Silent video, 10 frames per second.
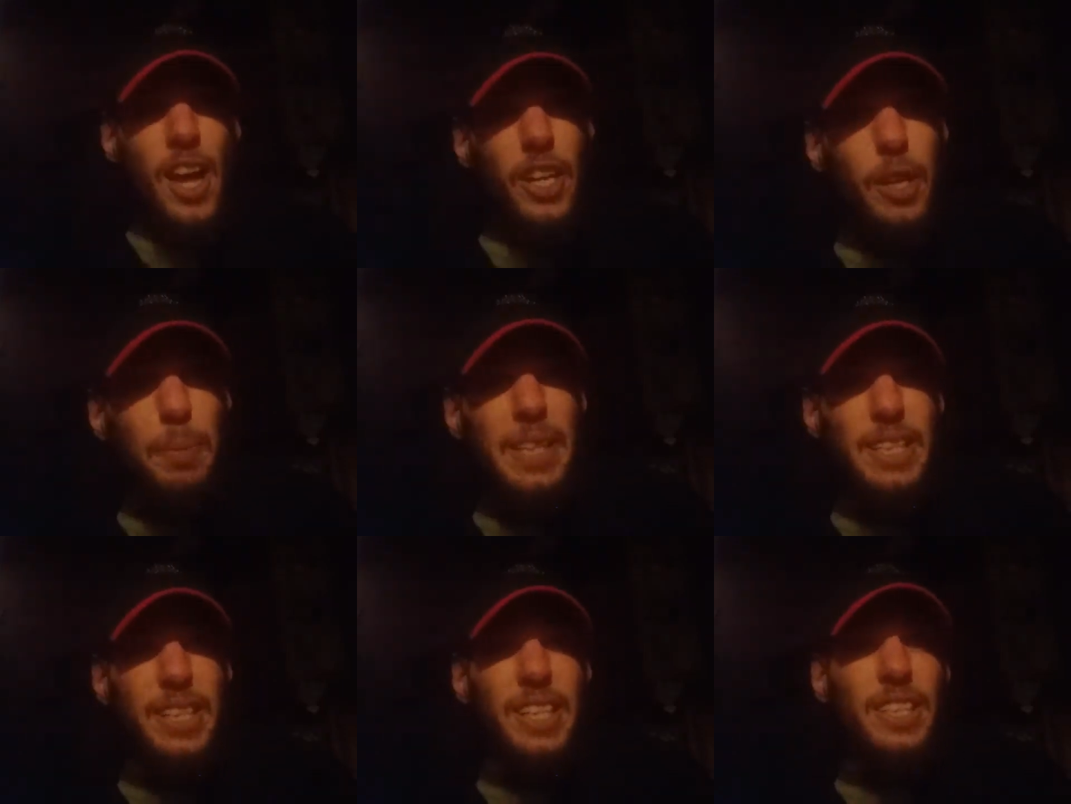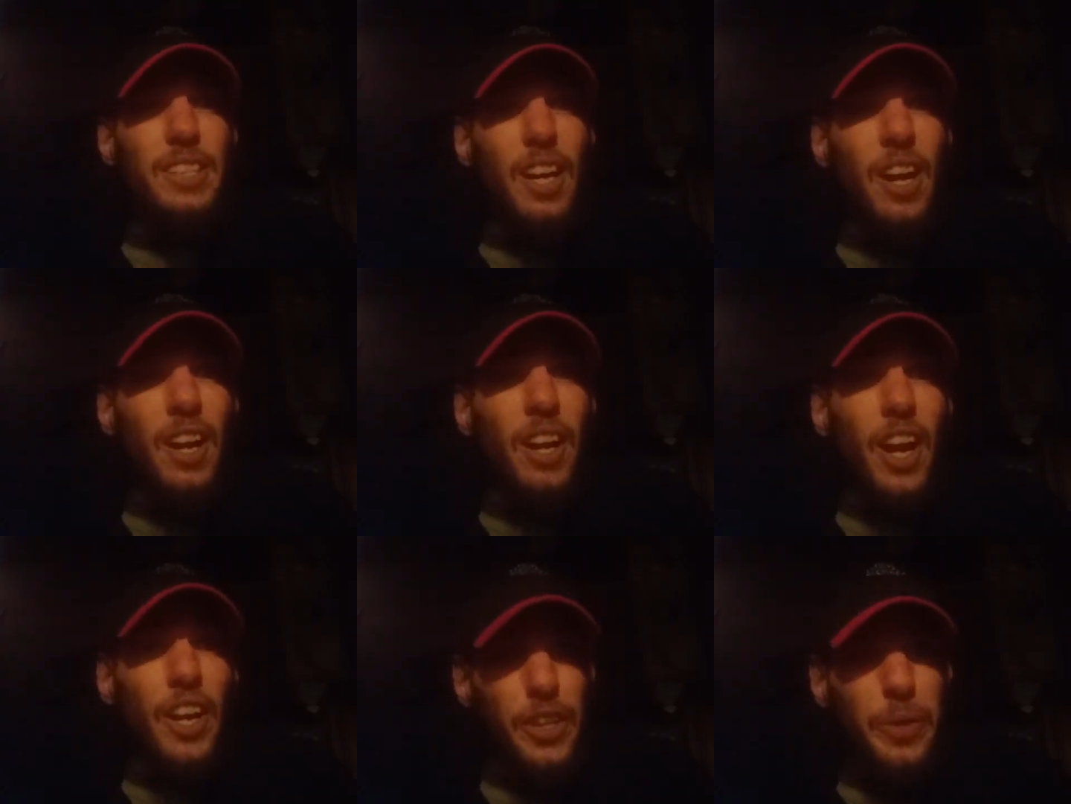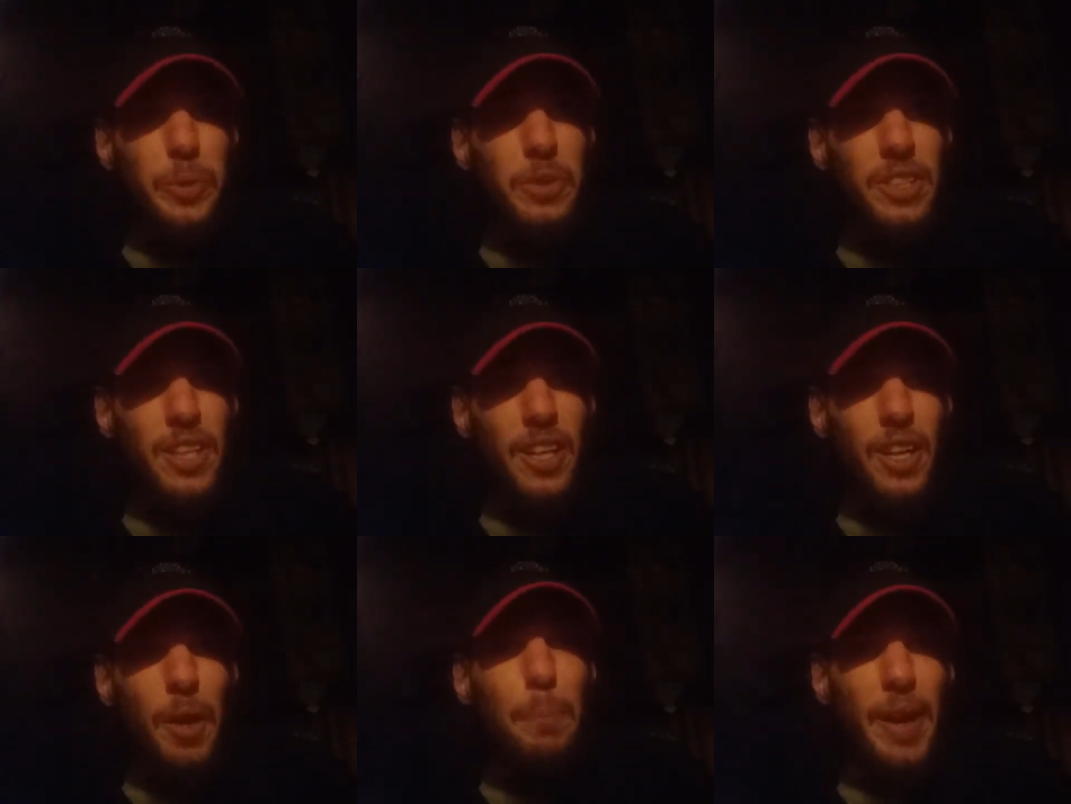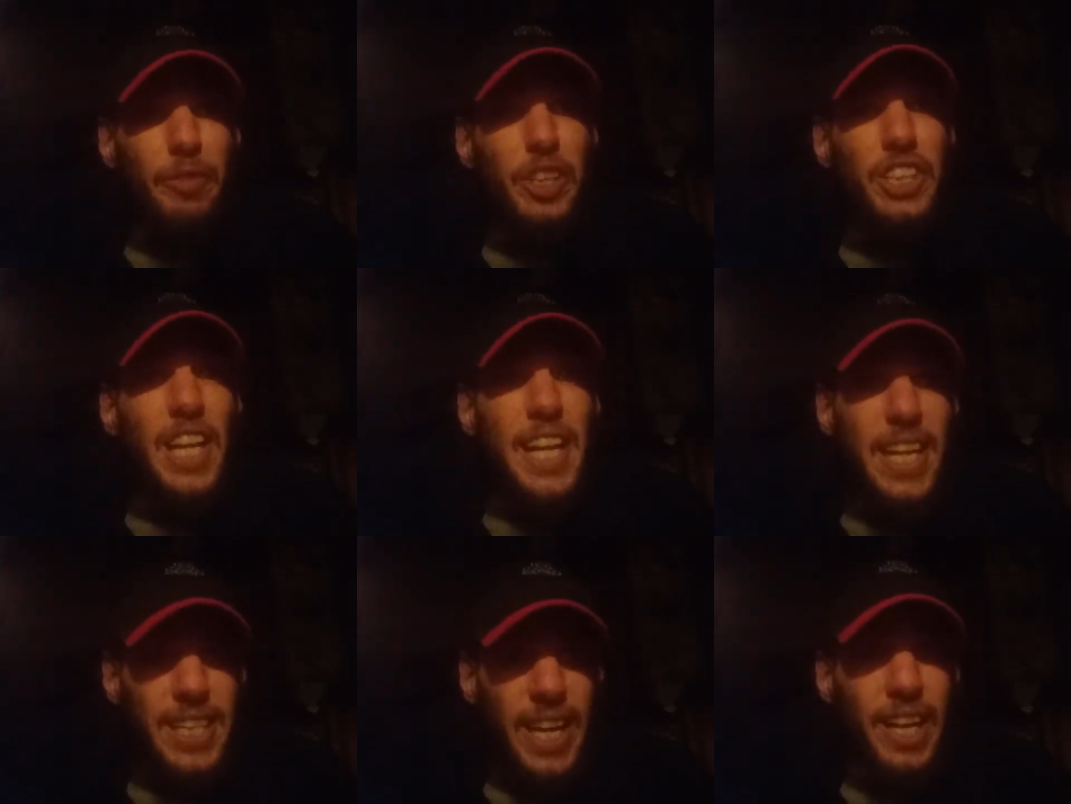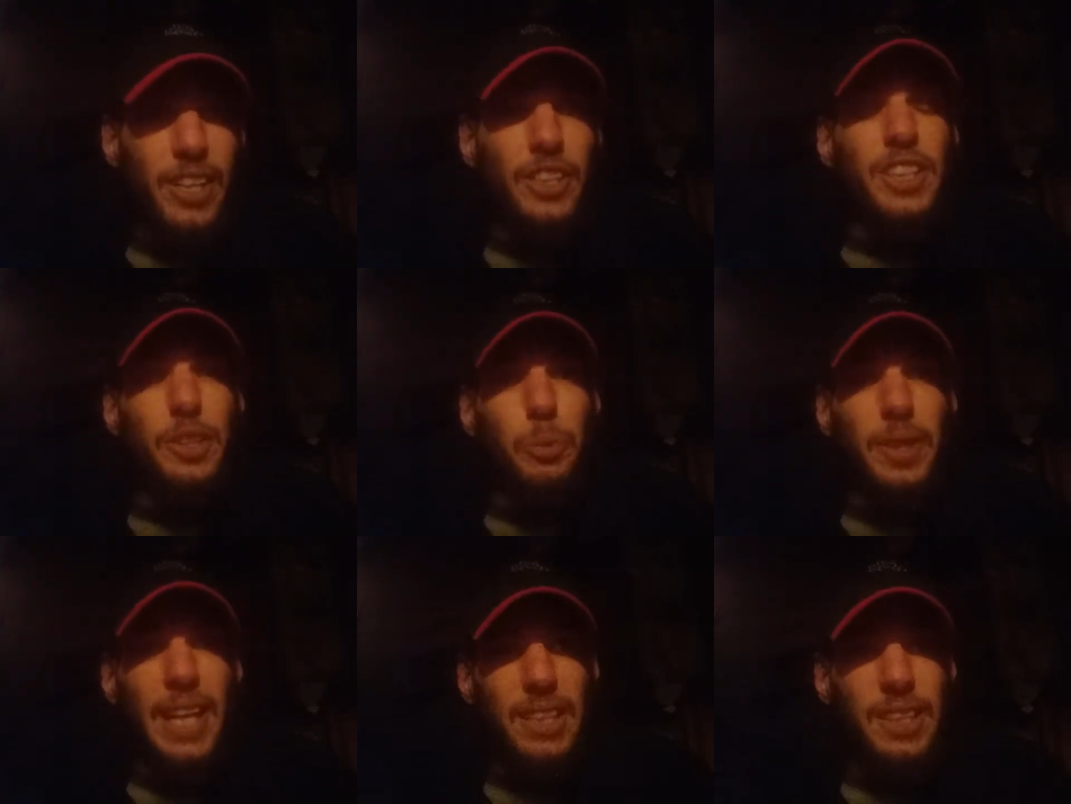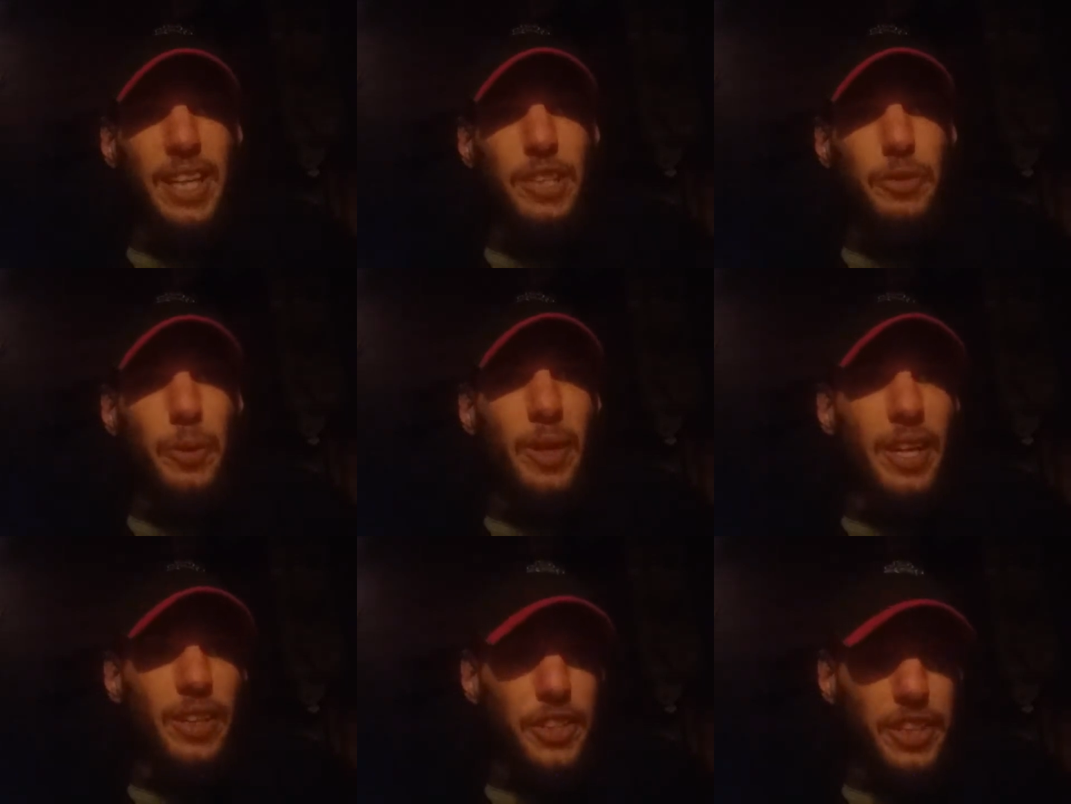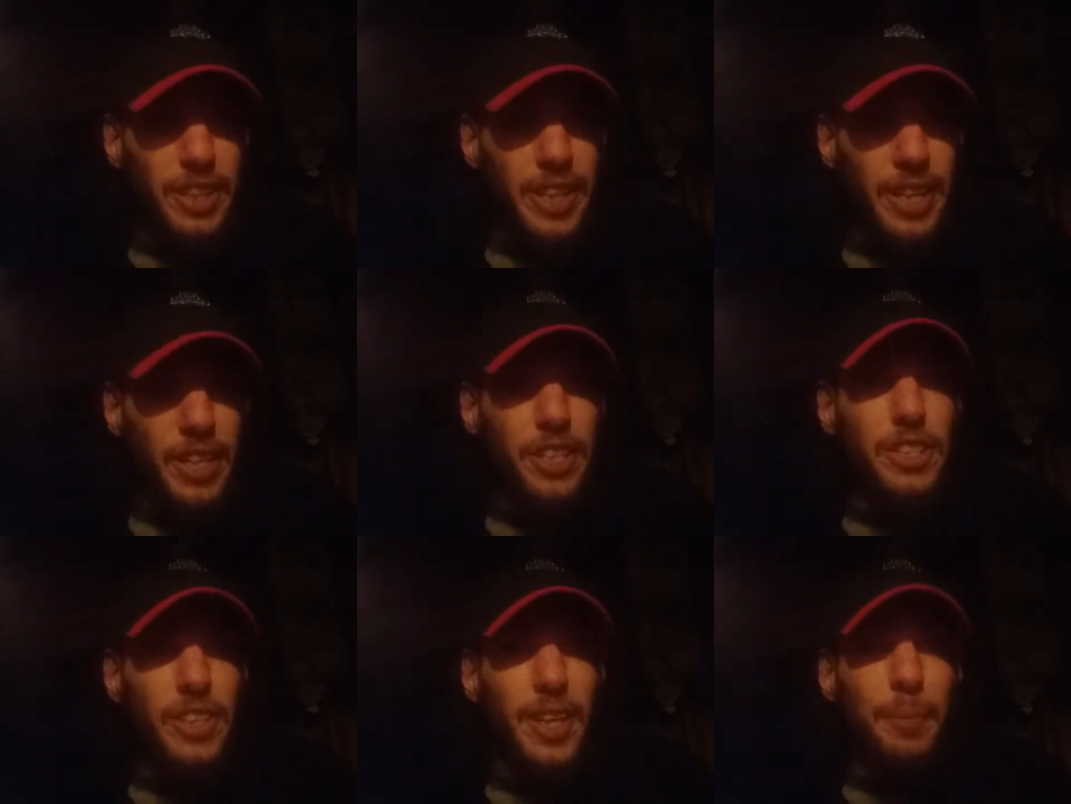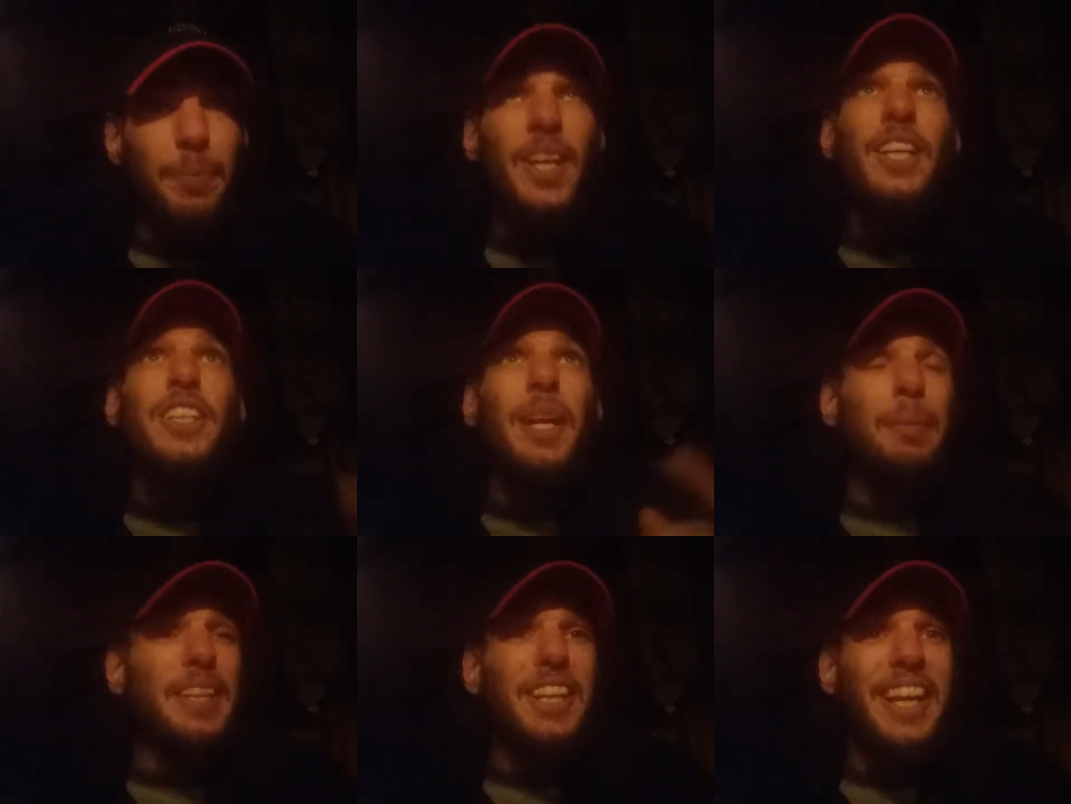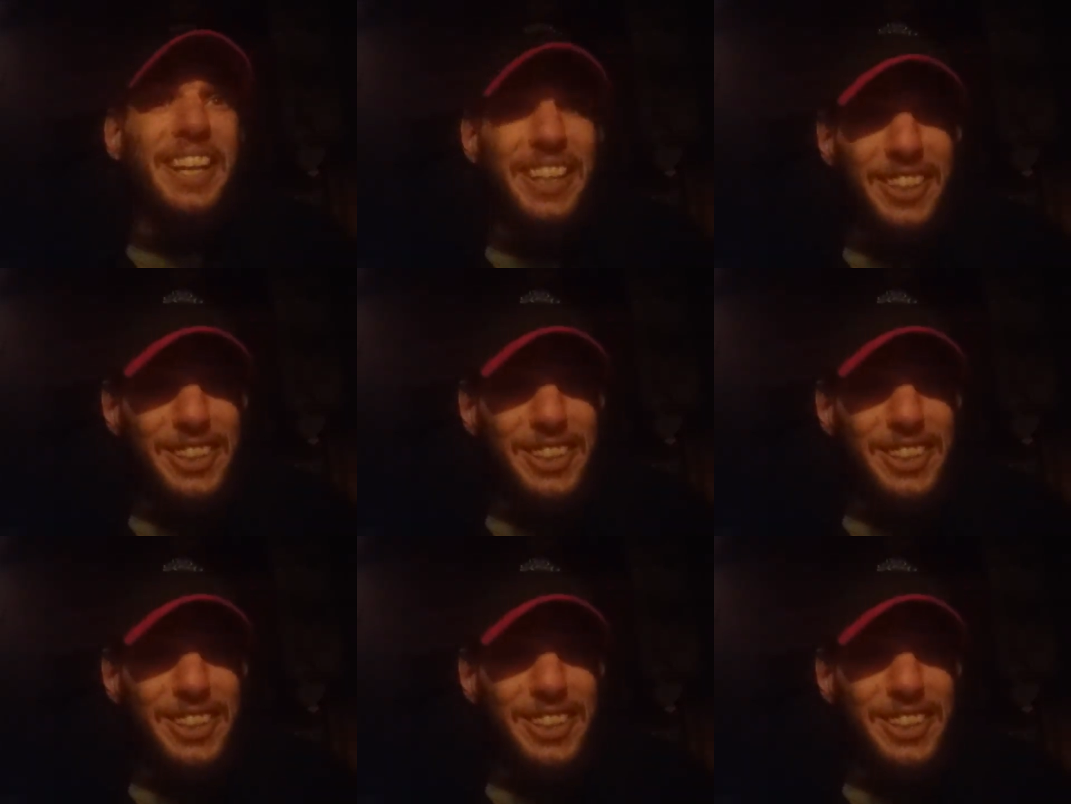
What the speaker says: UBCs are used beverage containers, is what that stands for in the junk industry. Sorry about the light here,